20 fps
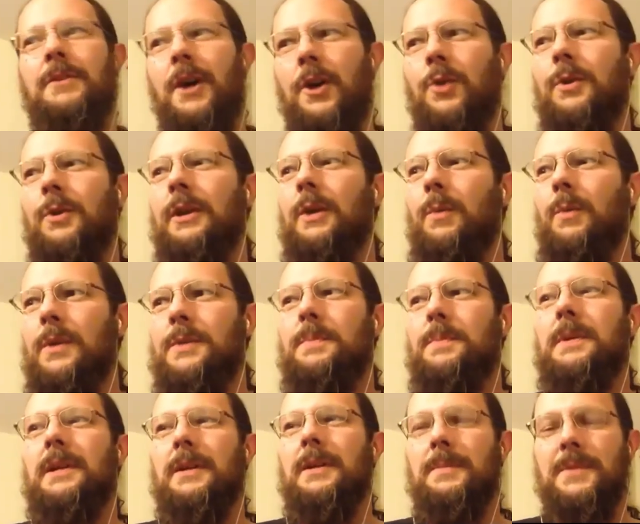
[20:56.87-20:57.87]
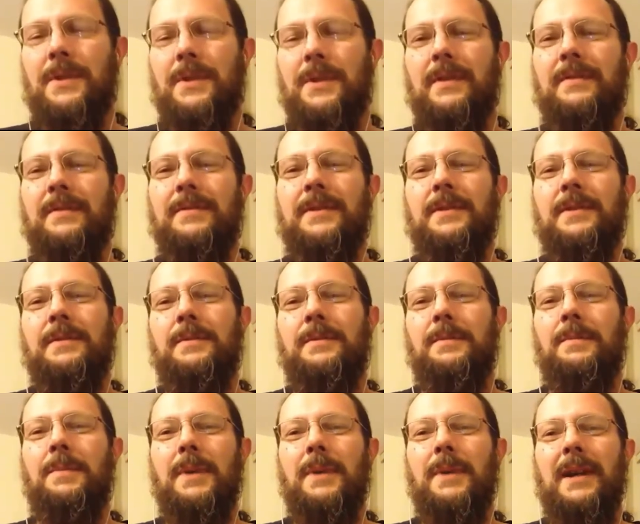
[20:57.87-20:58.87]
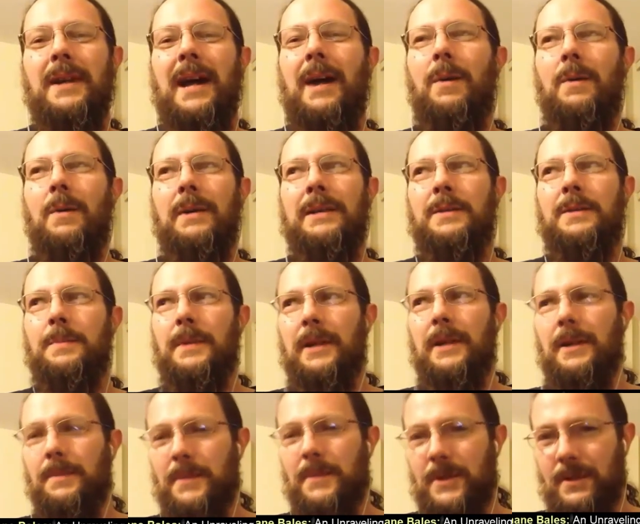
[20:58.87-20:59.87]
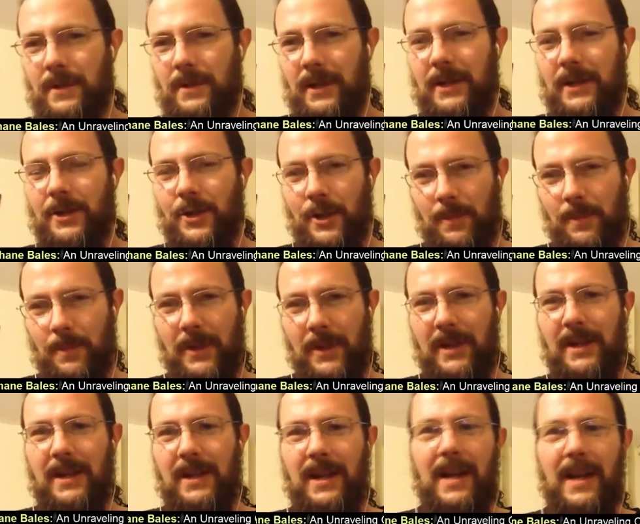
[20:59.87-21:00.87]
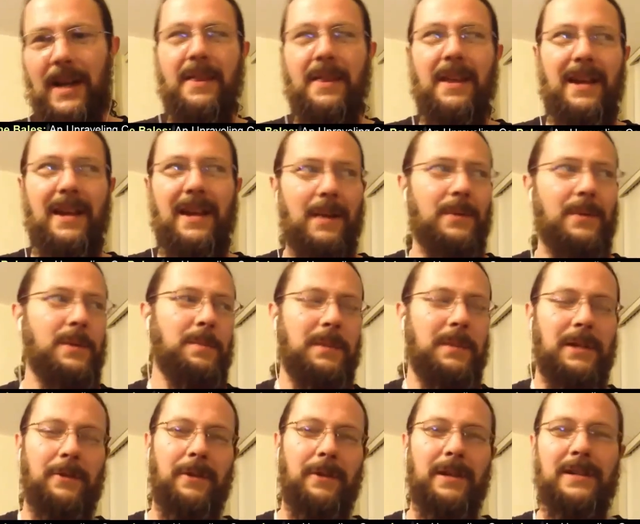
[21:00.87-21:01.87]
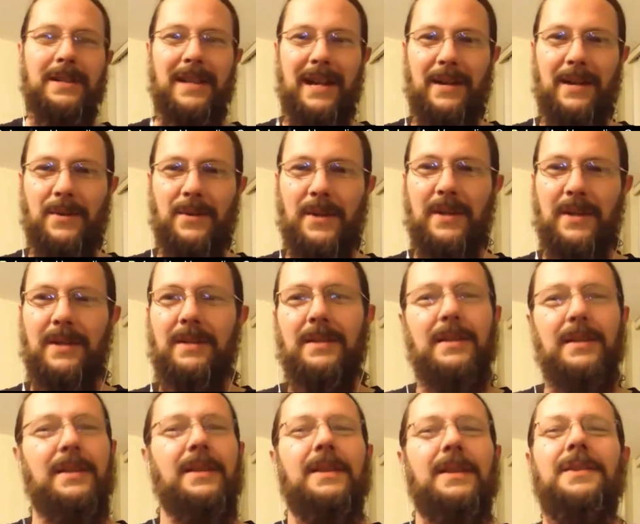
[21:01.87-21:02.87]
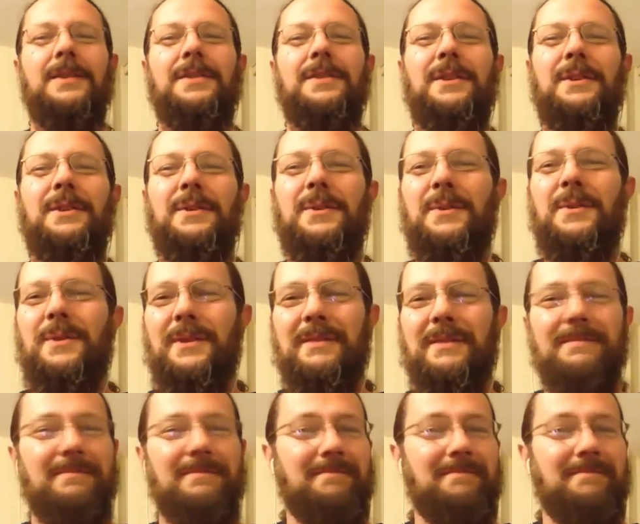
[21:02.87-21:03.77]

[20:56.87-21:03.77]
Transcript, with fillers: not only on what's being observed, but how it's being interpreted and then how it's being written down. So,